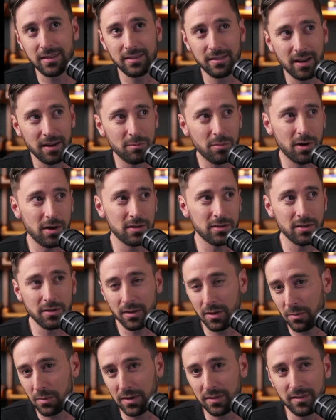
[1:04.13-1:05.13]
the sidebar so
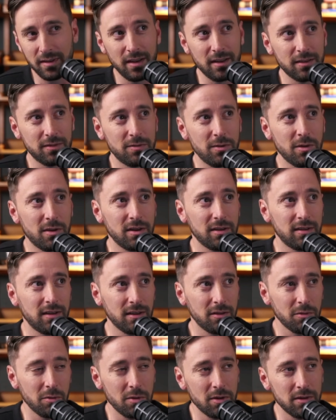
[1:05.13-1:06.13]
that we stay as focused
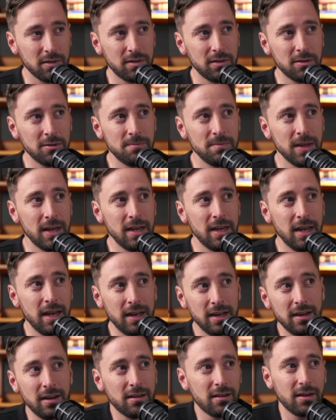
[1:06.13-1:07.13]
as we want to.
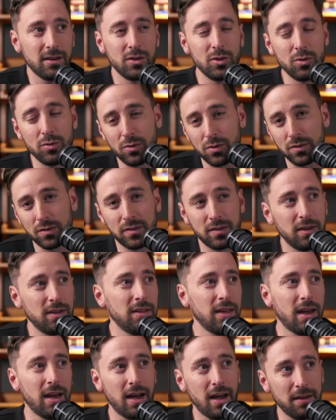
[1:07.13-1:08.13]
And here you'll see
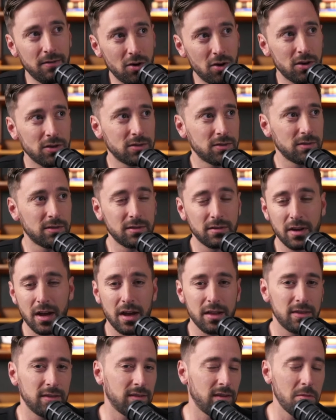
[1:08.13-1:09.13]
that I've also still
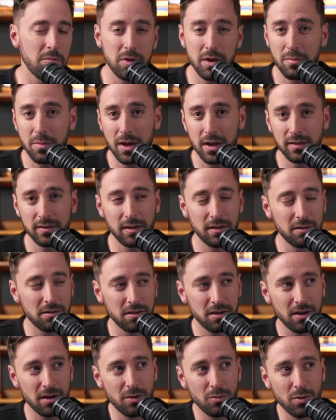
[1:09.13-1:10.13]
got the same commands under
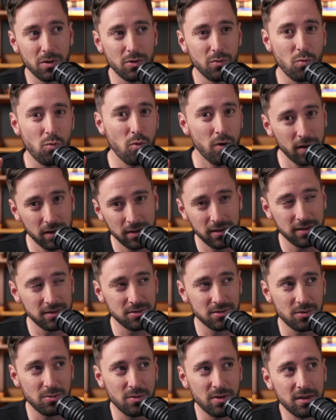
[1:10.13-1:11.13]
here with one
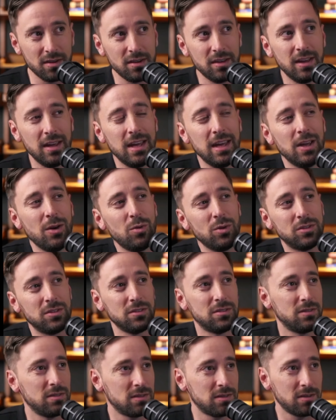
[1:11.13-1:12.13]
additional one, which
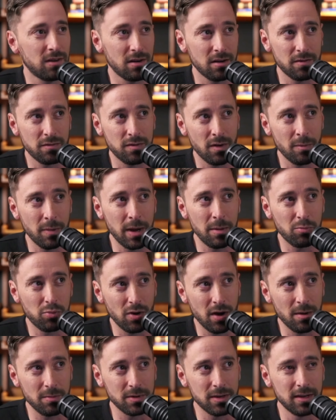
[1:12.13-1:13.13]
is to start from a
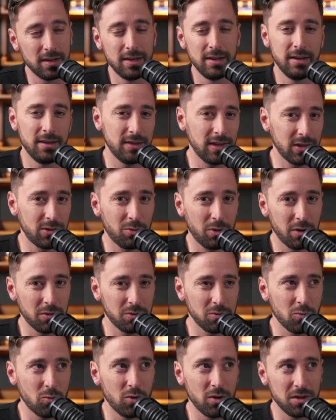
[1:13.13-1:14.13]
prompt. That's what I
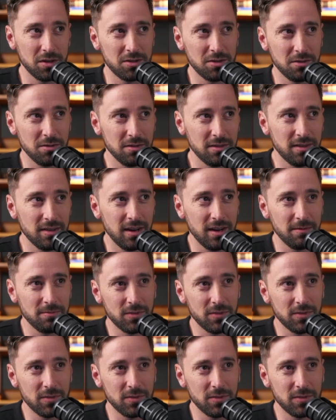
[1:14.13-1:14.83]
want to show you today.